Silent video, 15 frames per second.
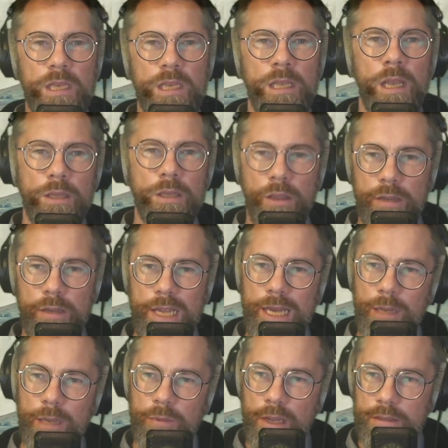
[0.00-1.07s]
Now, again,
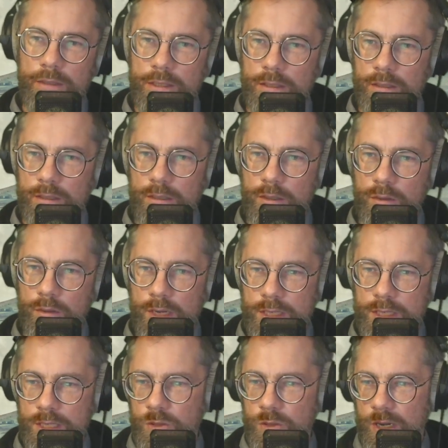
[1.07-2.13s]
I'm not
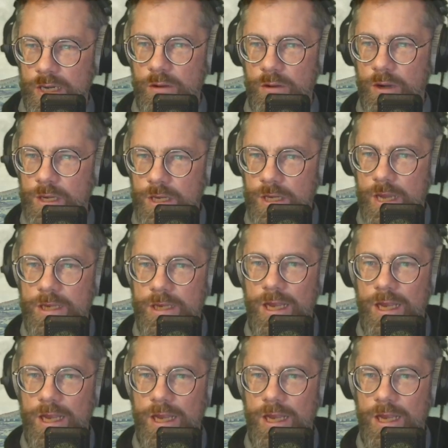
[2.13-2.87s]
trying to criticize